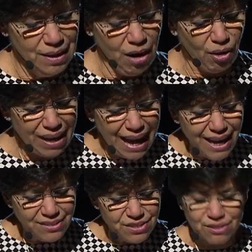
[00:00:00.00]
Our
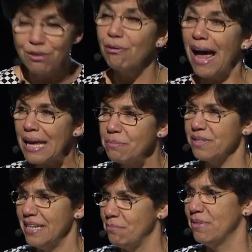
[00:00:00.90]
God
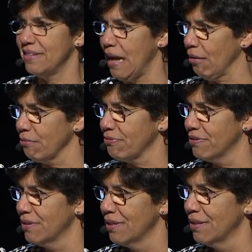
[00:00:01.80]
describes
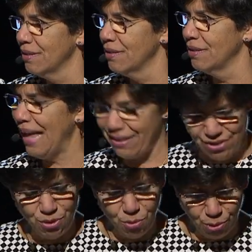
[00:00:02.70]
himself as
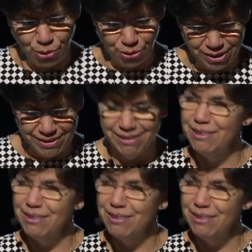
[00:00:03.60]
the Word.